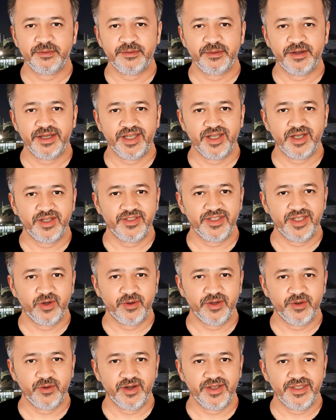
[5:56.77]
But it also
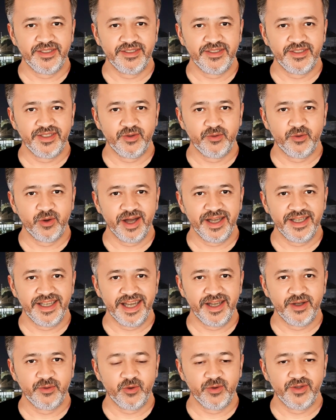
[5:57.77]
increases the rate
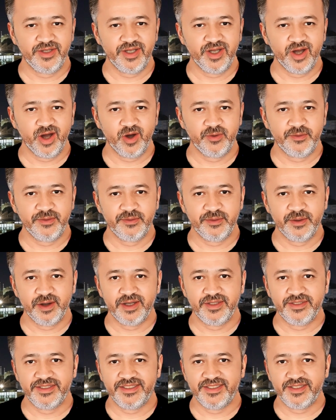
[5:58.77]
at which coke
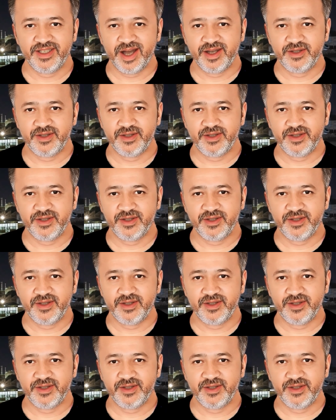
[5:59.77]
deposits